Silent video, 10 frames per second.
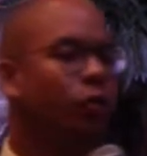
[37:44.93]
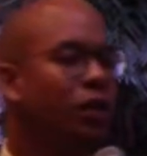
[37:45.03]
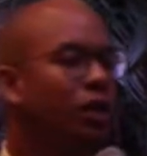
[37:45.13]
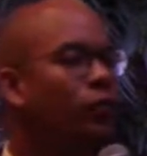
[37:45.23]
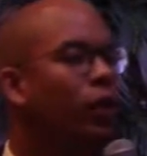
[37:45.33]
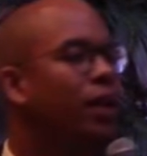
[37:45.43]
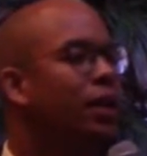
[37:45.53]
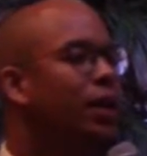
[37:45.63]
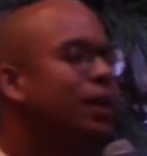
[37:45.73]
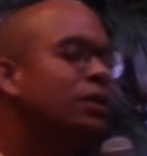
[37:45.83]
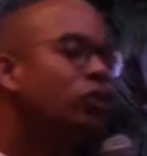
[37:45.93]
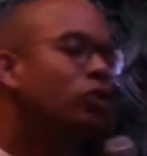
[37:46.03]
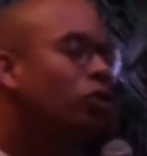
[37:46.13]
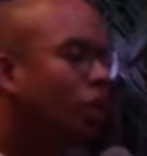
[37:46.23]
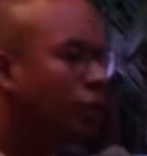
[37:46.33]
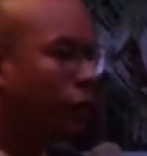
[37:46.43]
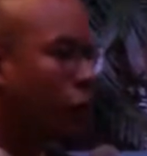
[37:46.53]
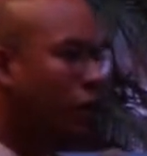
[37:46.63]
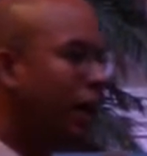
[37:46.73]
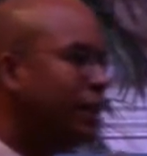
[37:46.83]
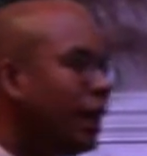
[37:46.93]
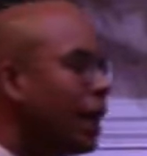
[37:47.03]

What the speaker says: with the training. He's not looking for that.